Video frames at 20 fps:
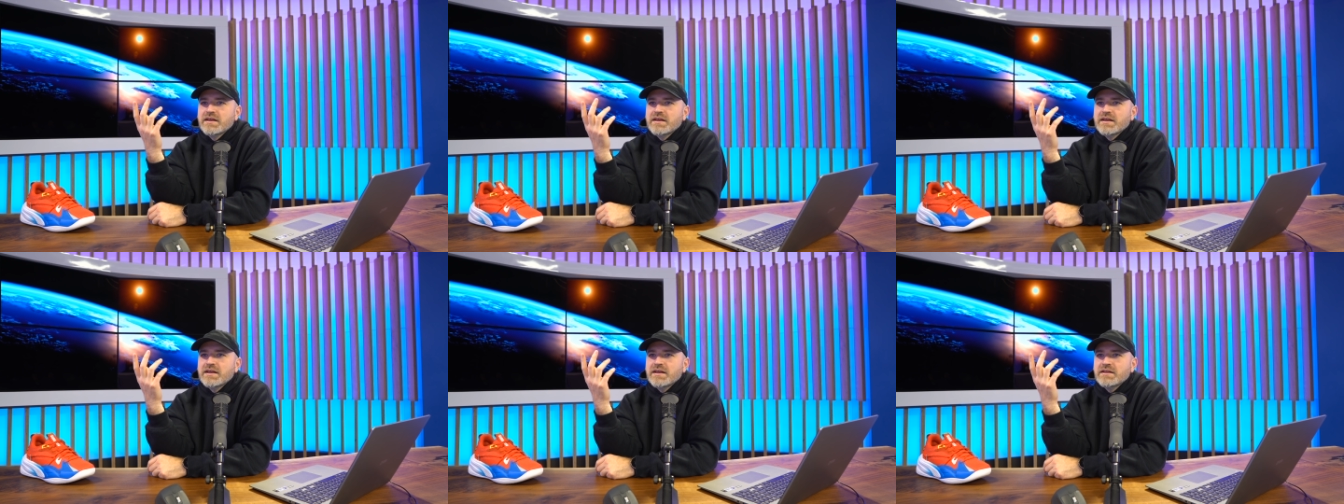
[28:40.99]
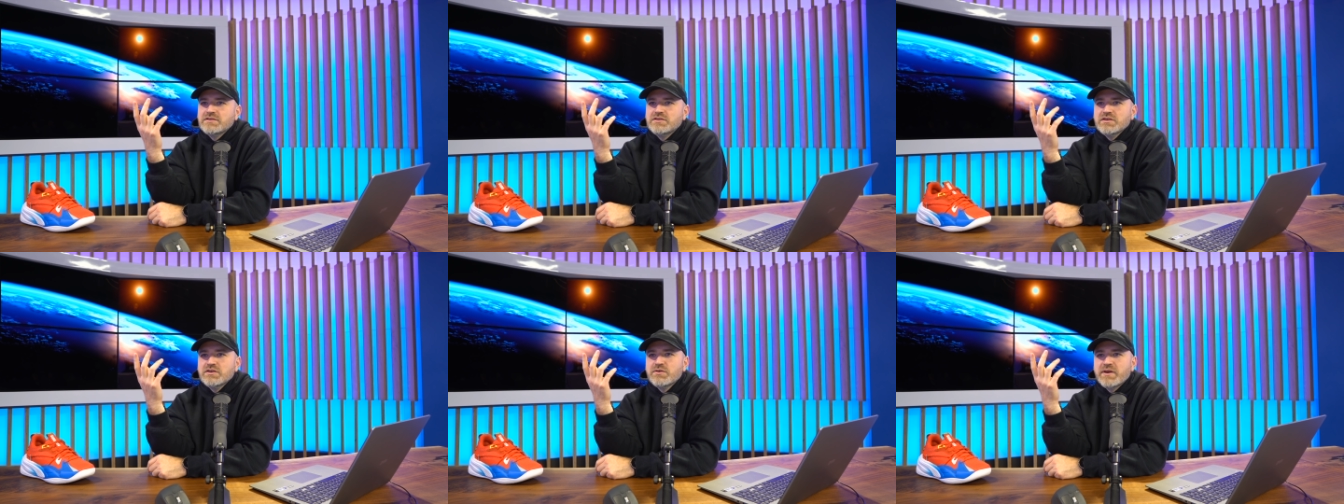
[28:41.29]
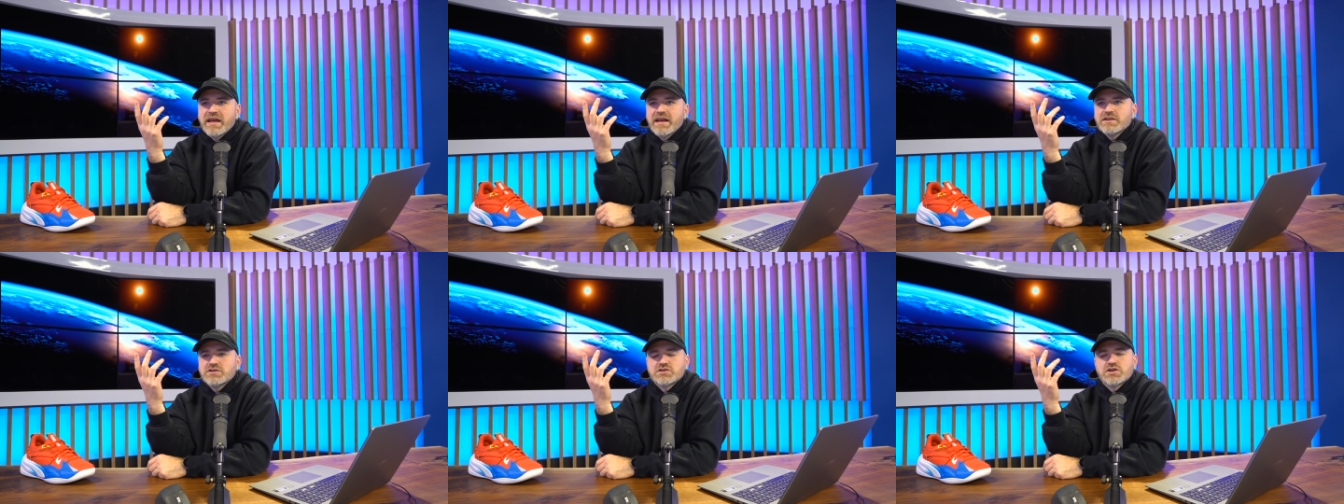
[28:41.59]
You
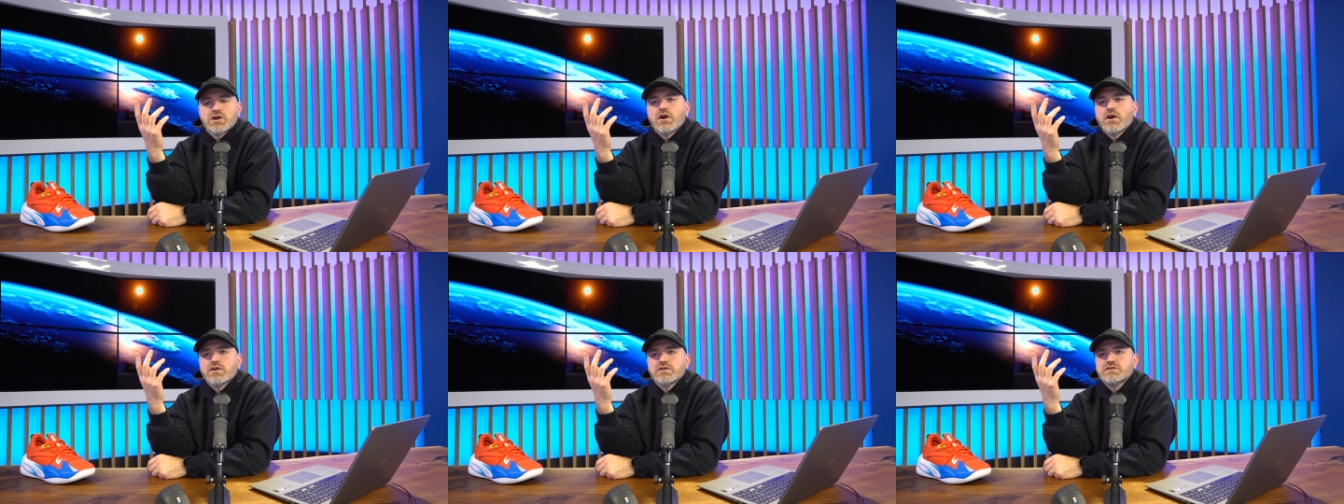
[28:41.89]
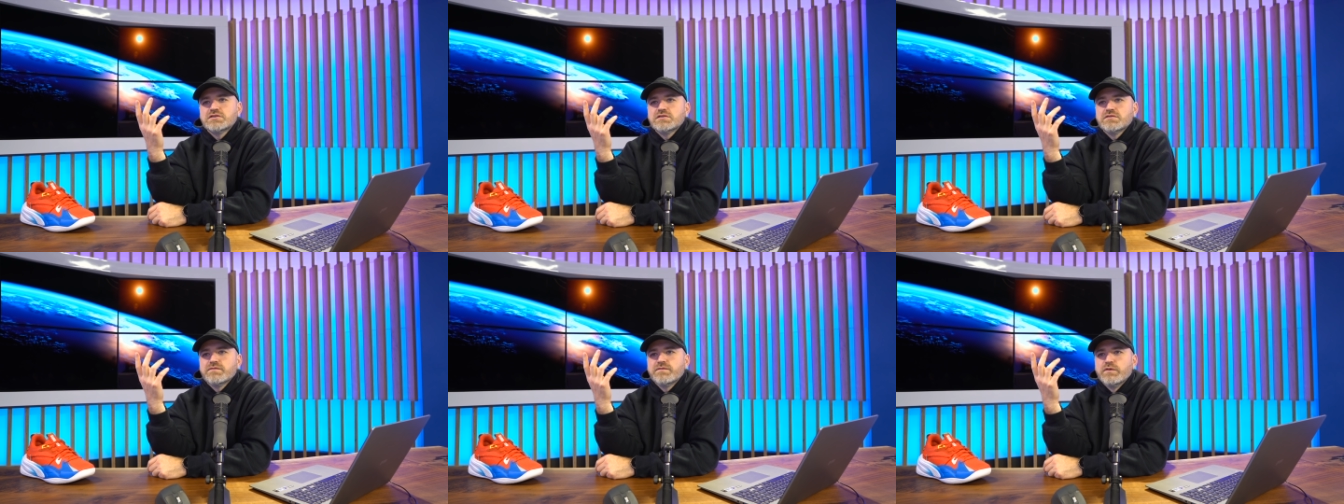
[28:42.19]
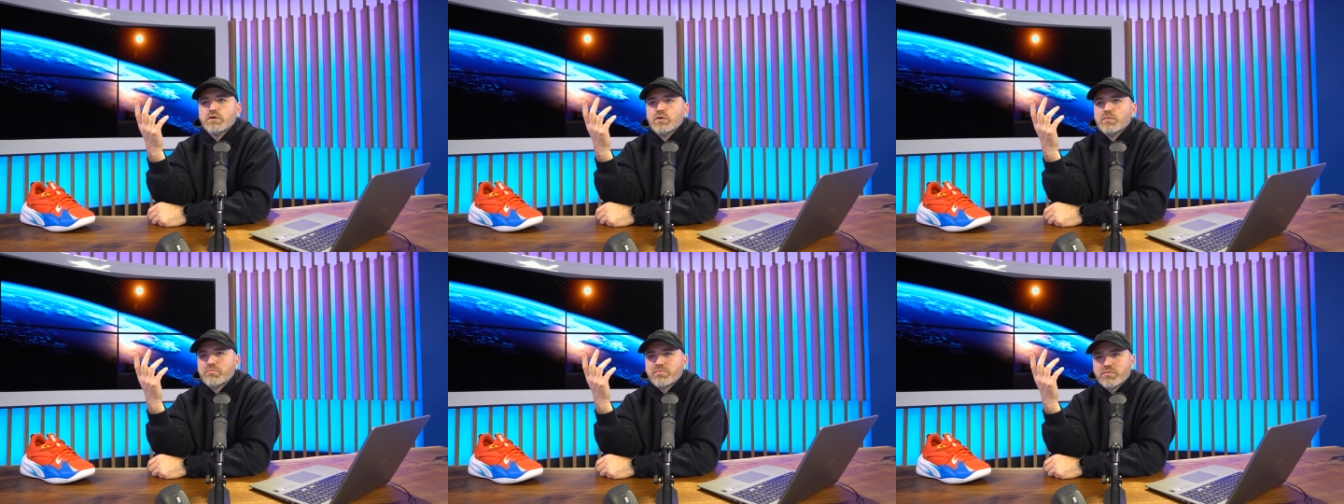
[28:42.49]
can't charge
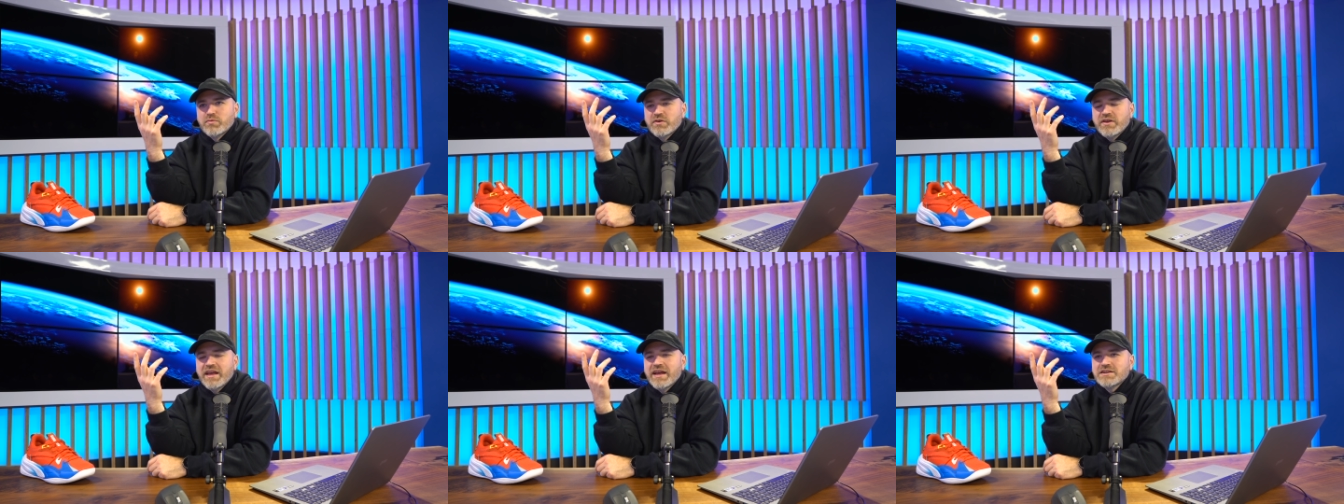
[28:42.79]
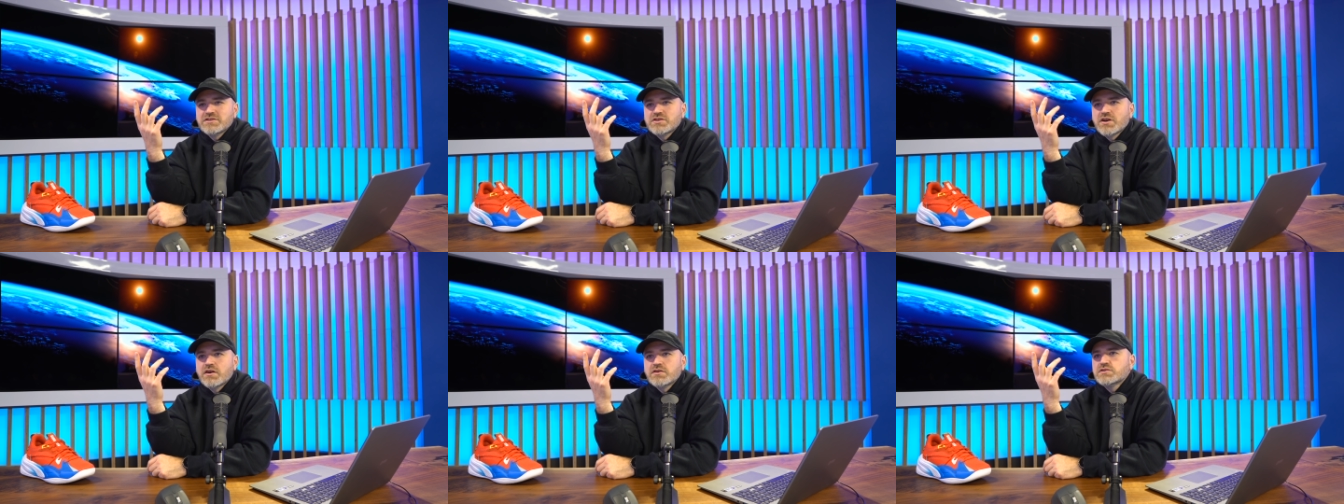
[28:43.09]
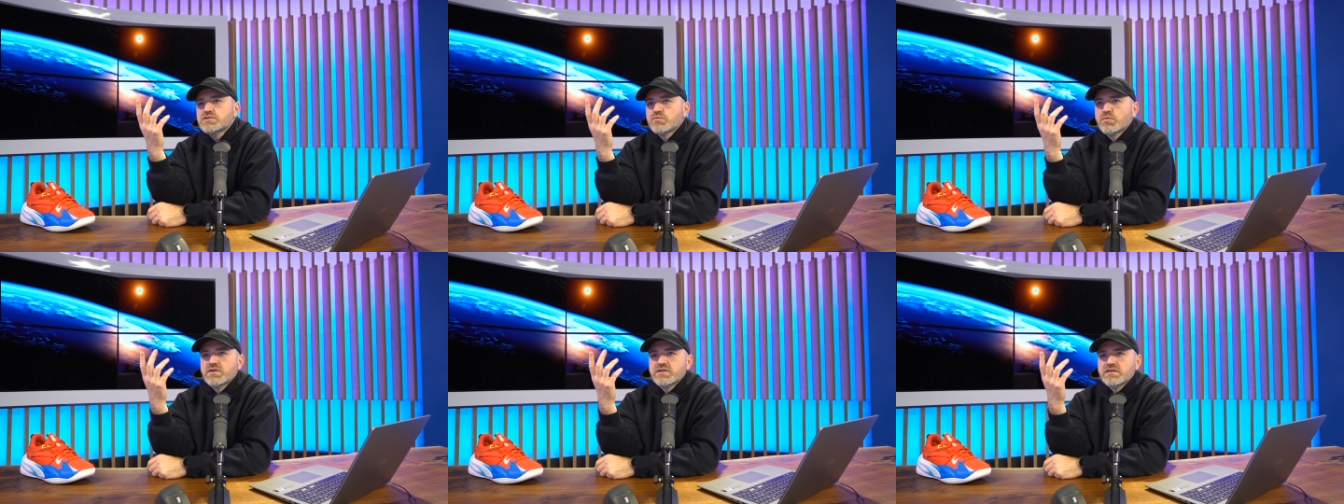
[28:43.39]

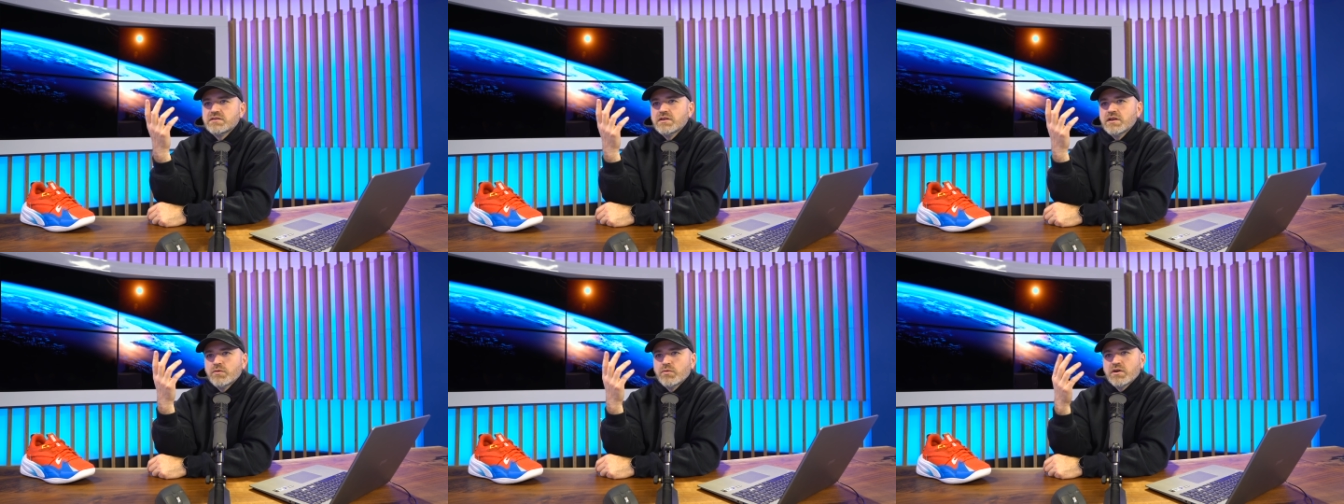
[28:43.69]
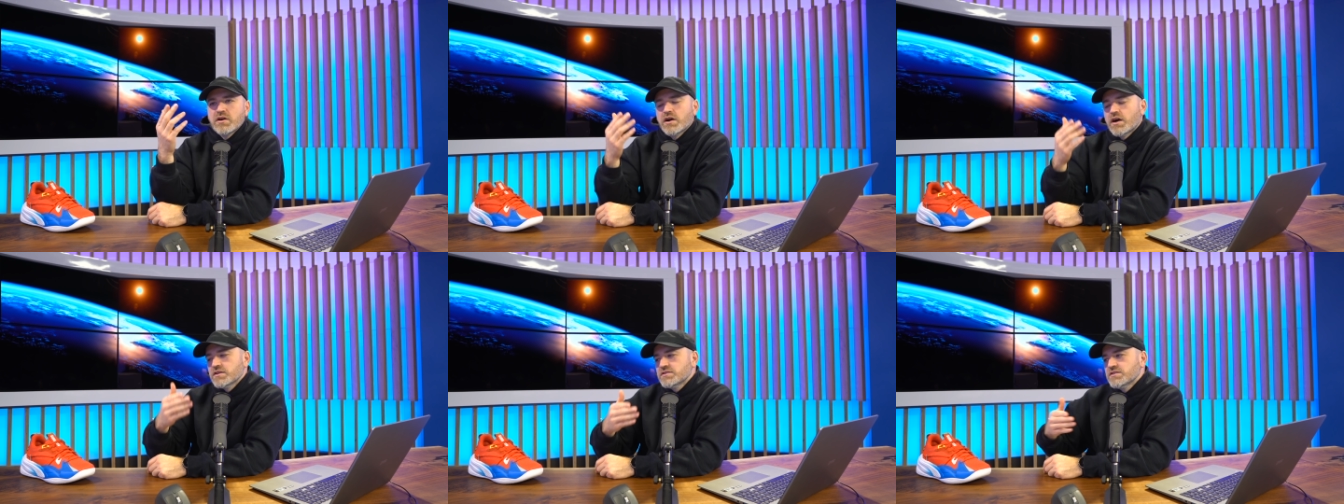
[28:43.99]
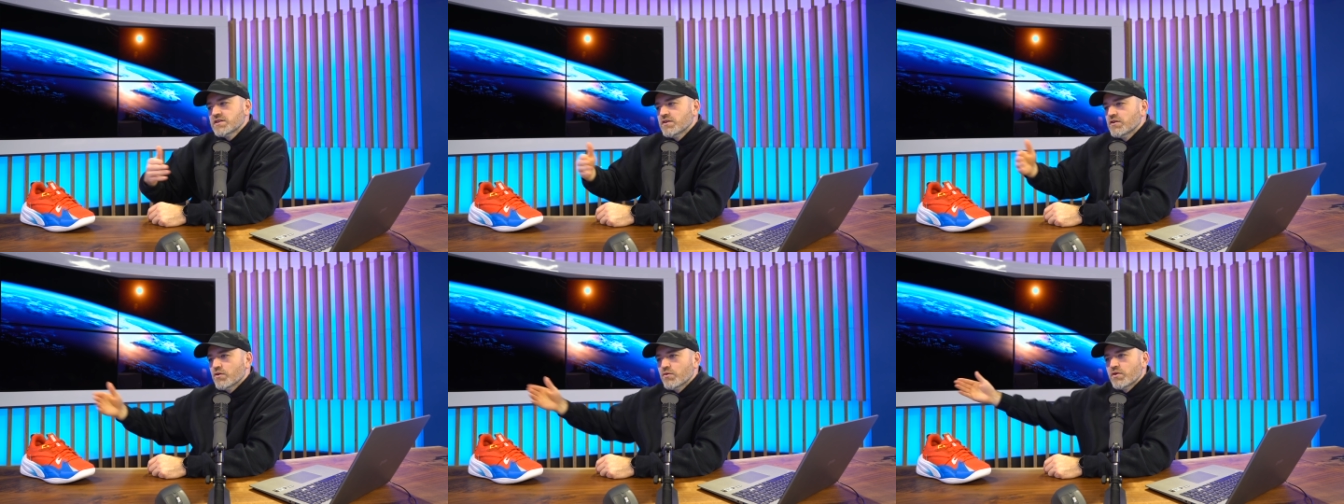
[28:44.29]
what it would
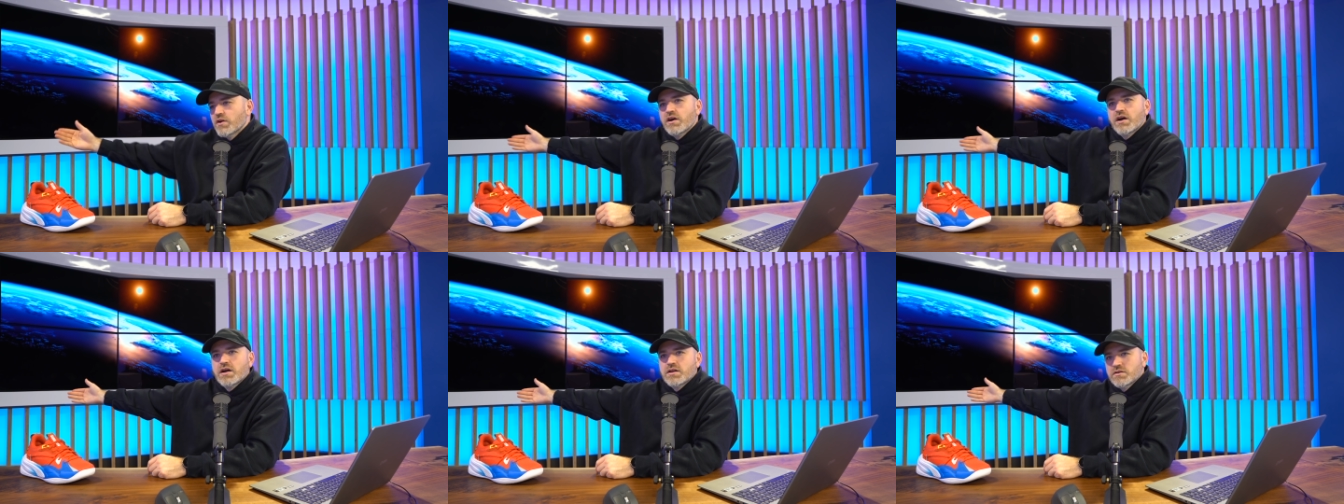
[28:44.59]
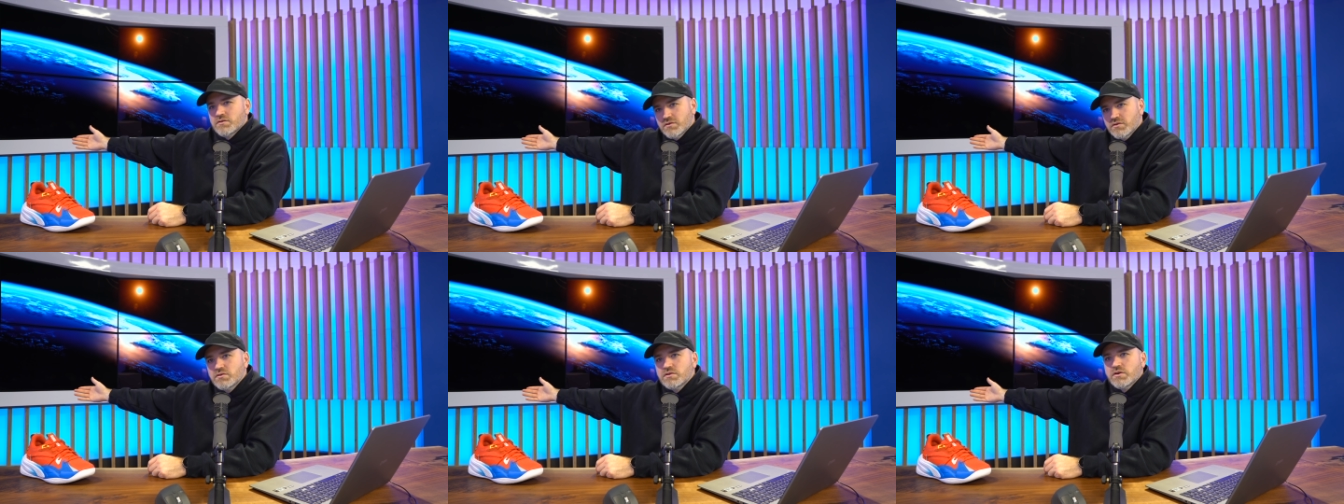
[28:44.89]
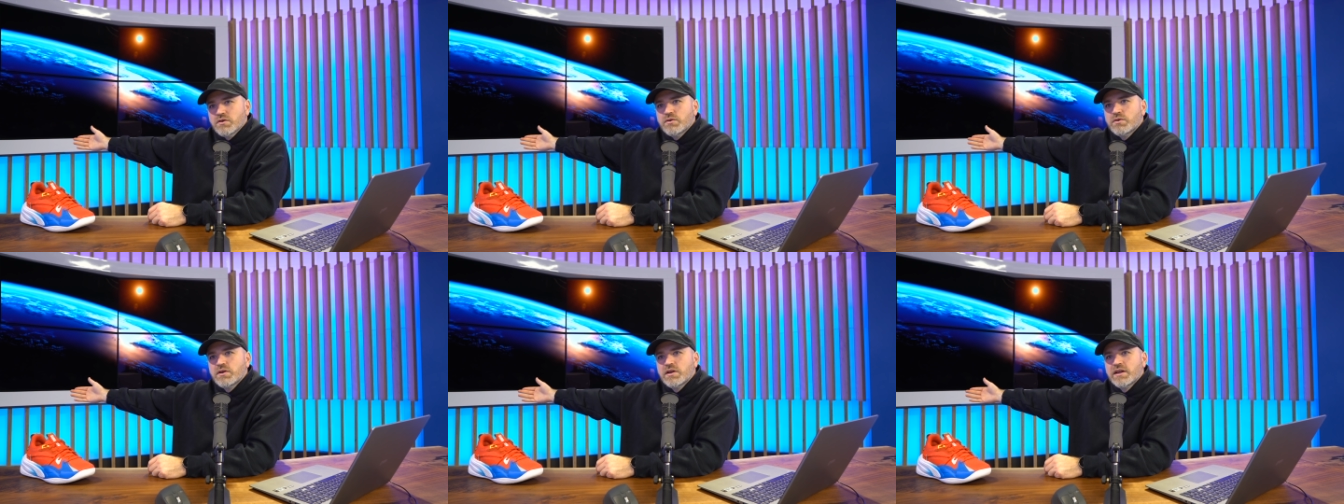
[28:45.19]
cost to go to
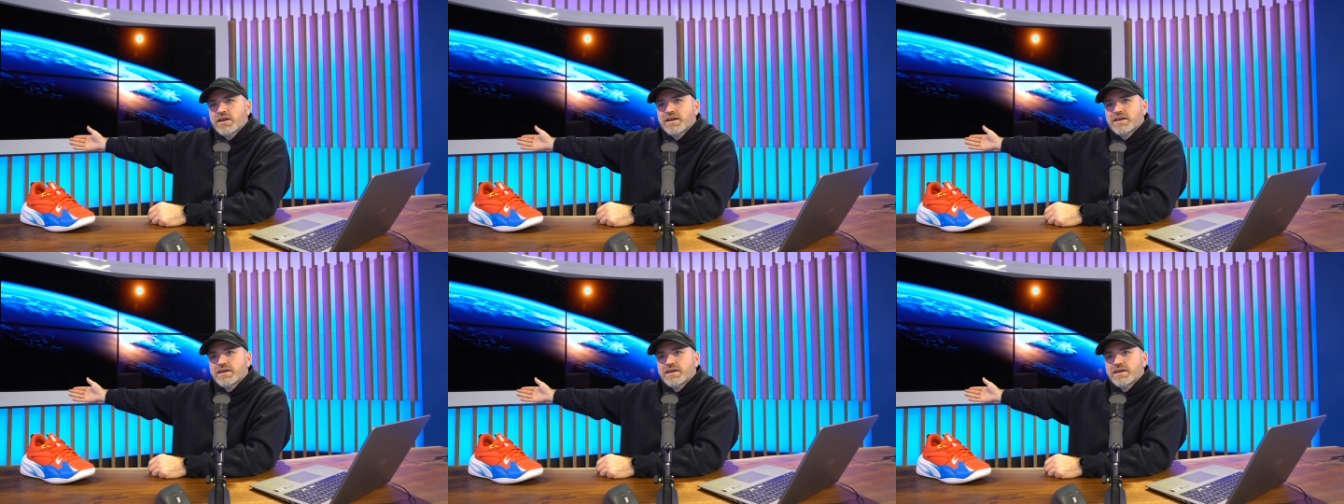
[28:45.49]
Honolulu.